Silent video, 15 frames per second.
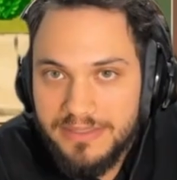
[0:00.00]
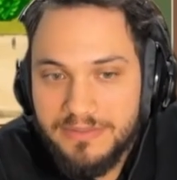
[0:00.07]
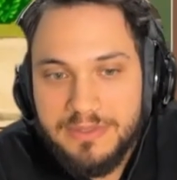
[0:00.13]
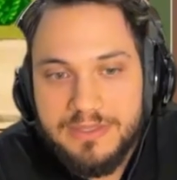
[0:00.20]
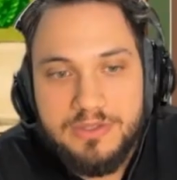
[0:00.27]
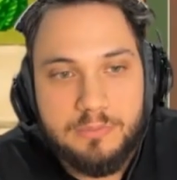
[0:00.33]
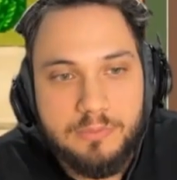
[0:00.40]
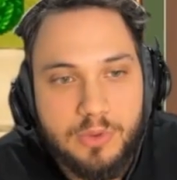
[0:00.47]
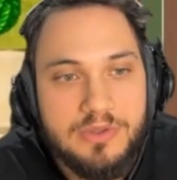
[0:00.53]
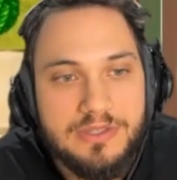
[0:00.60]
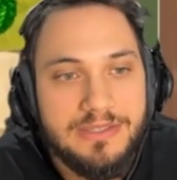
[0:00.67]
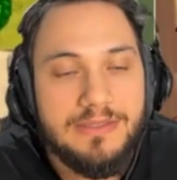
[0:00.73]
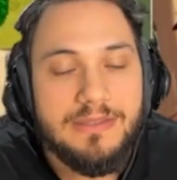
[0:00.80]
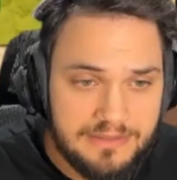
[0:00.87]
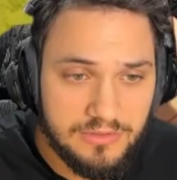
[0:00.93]
a special
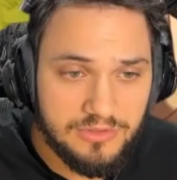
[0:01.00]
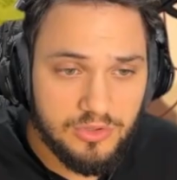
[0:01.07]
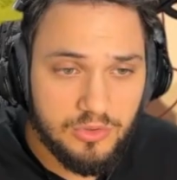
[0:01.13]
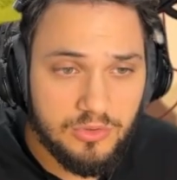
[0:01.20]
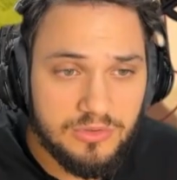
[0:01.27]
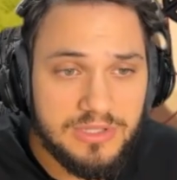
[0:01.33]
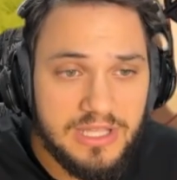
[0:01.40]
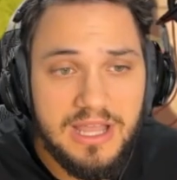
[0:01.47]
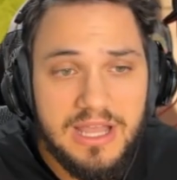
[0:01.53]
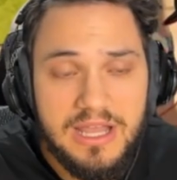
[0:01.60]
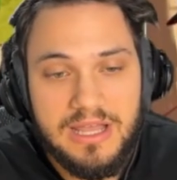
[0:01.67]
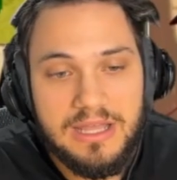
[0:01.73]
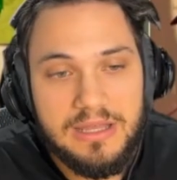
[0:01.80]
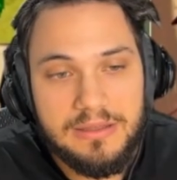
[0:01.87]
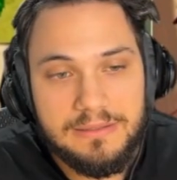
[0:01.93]
bonus. So there
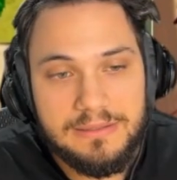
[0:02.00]
are